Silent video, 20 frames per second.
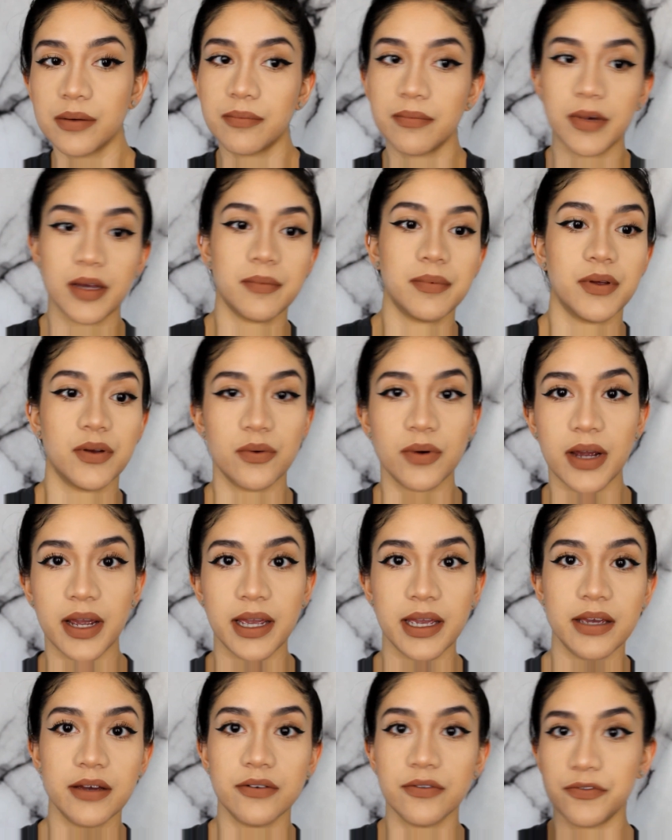might be
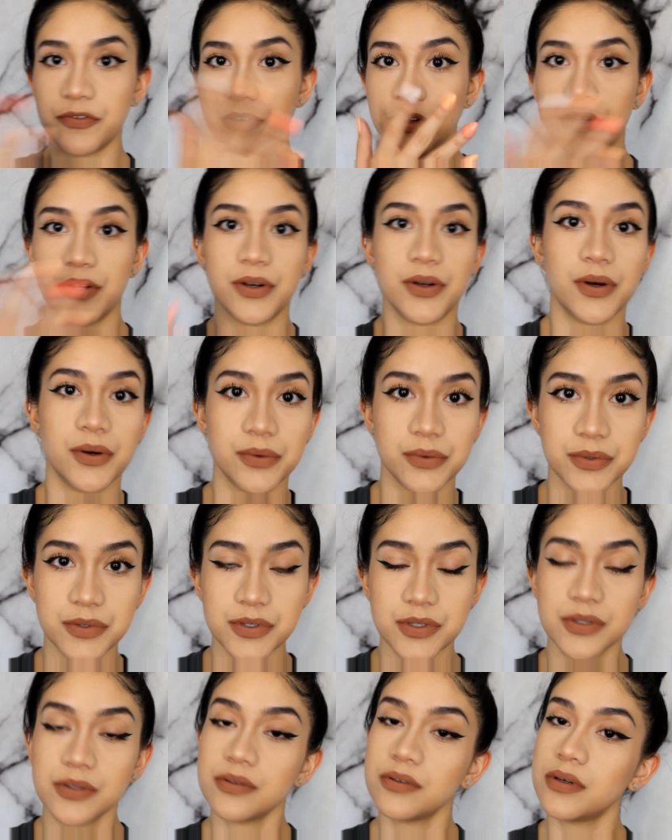right for your
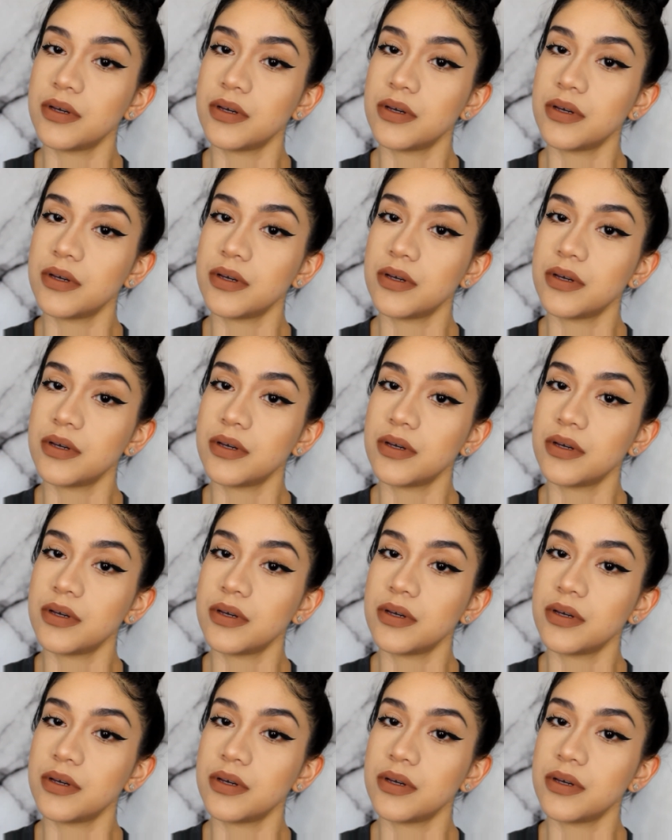nose